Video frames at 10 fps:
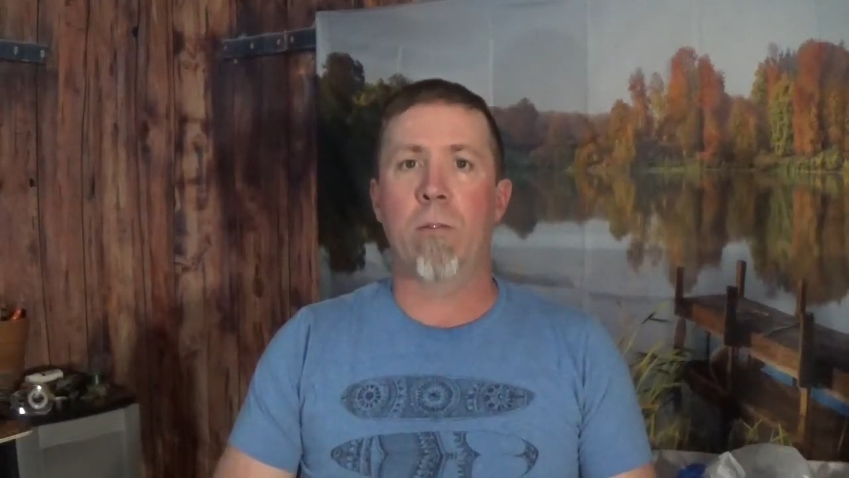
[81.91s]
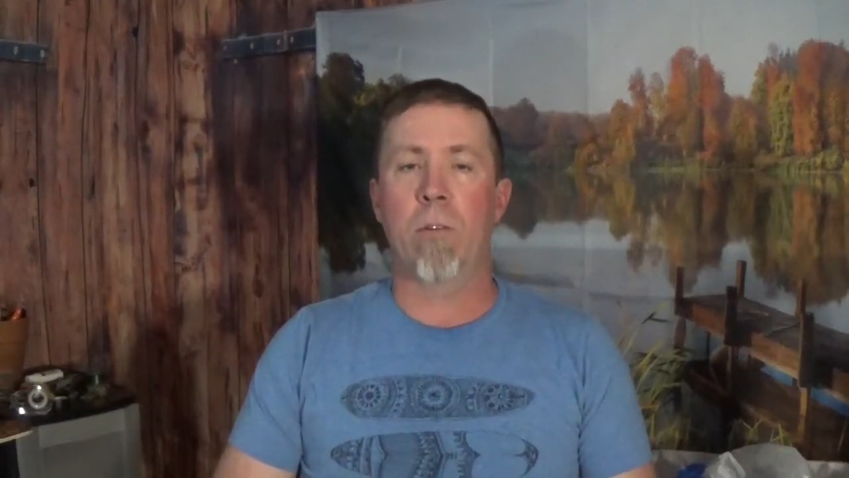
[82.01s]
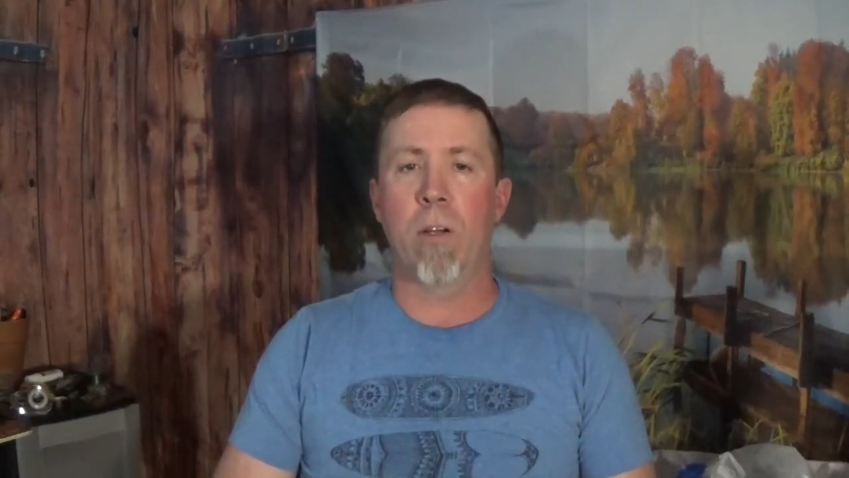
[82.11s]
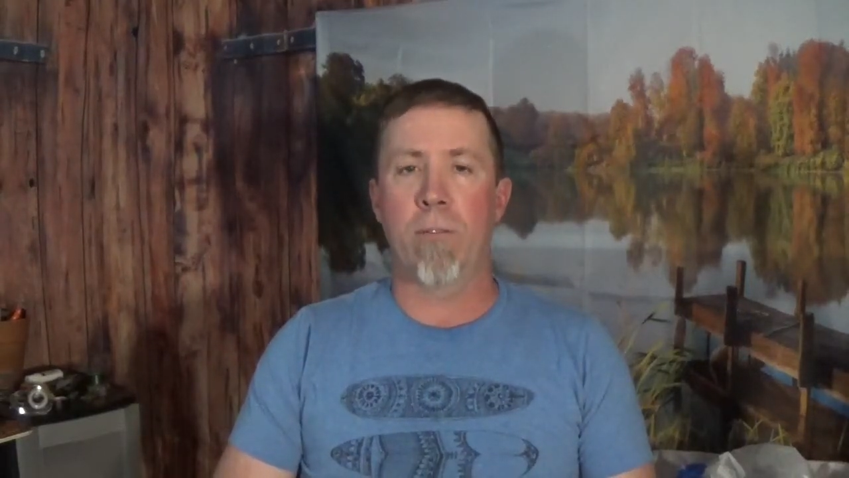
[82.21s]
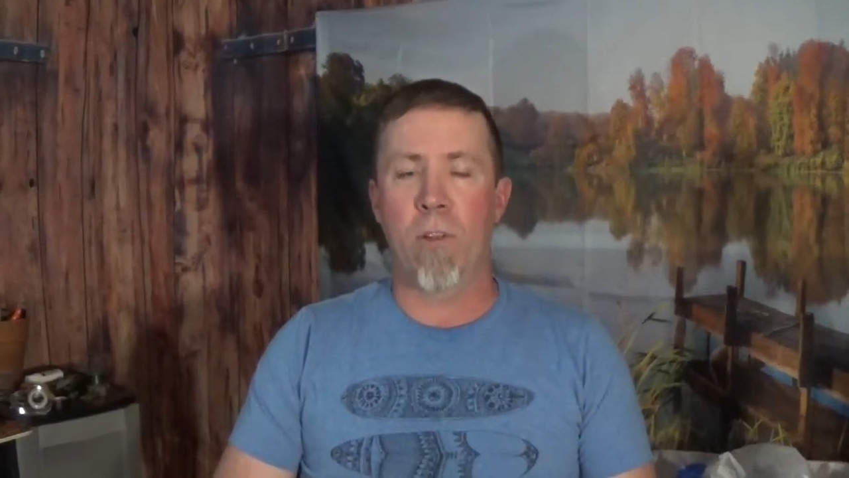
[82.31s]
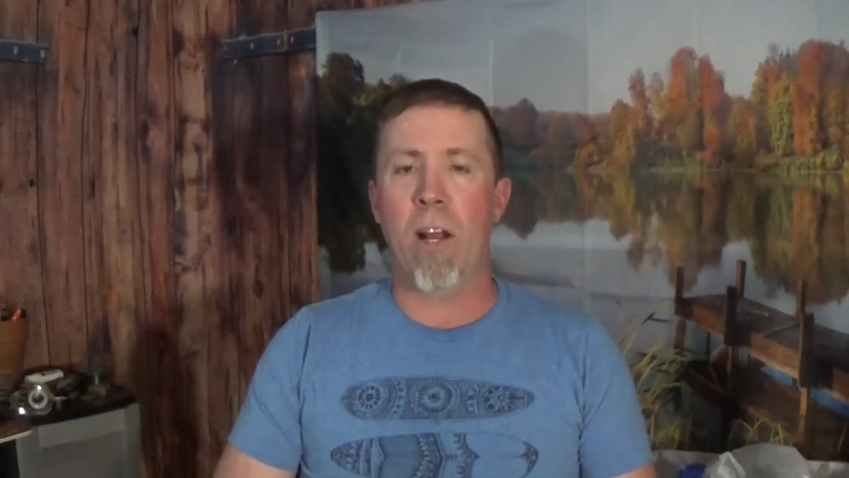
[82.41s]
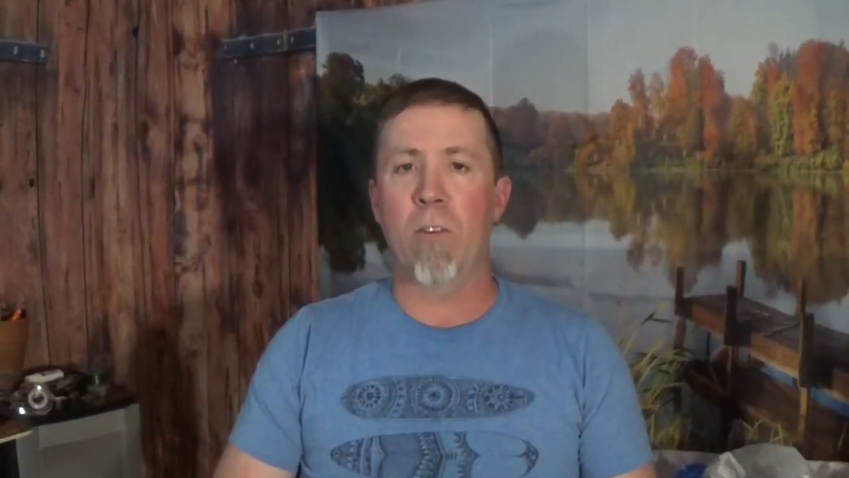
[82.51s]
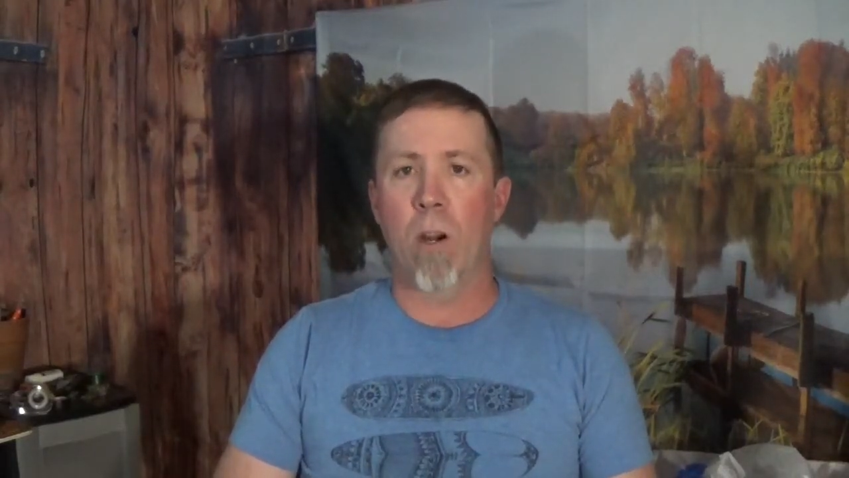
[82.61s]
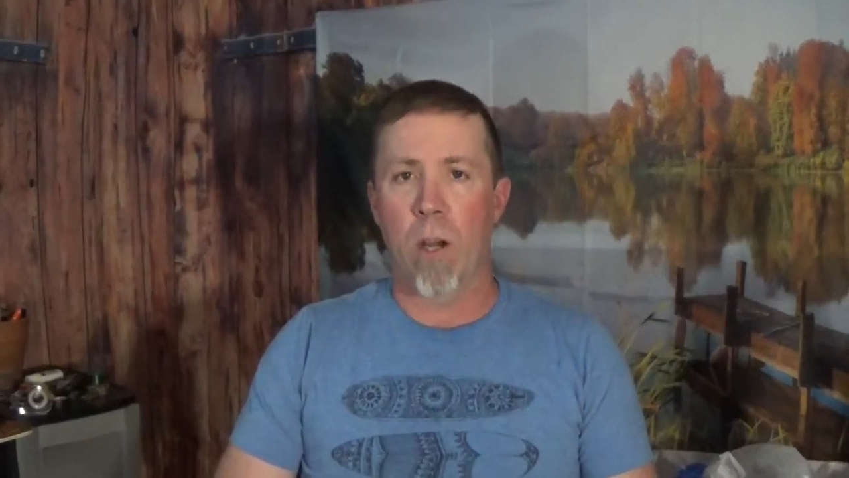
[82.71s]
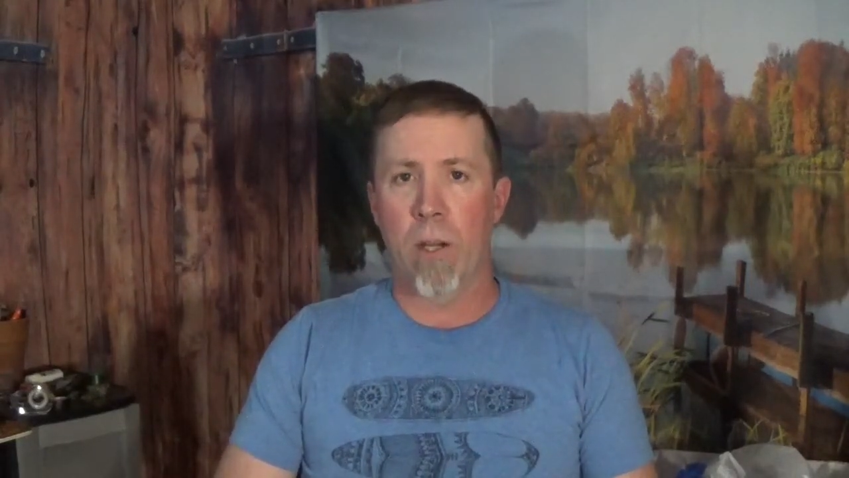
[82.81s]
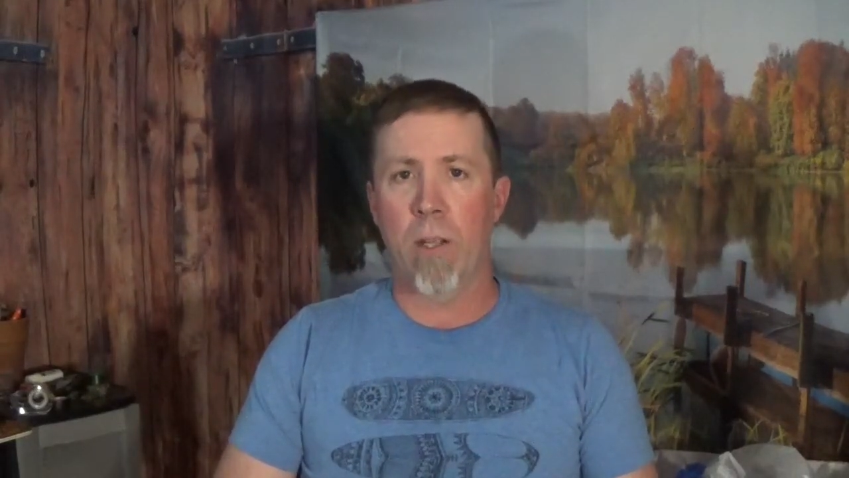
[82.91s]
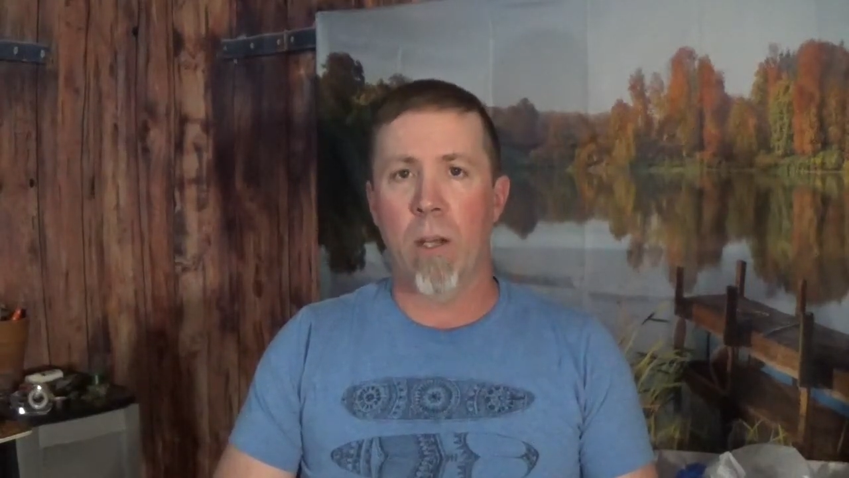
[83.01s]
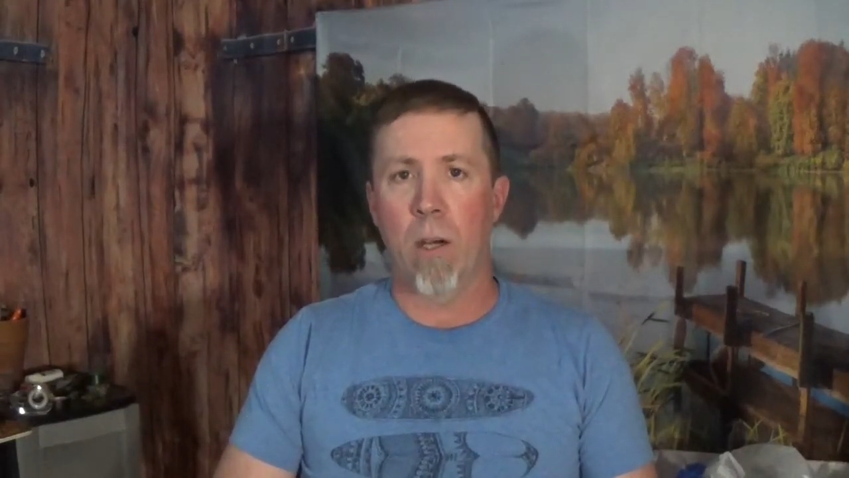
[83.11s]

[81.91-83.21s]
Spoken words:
fly rod.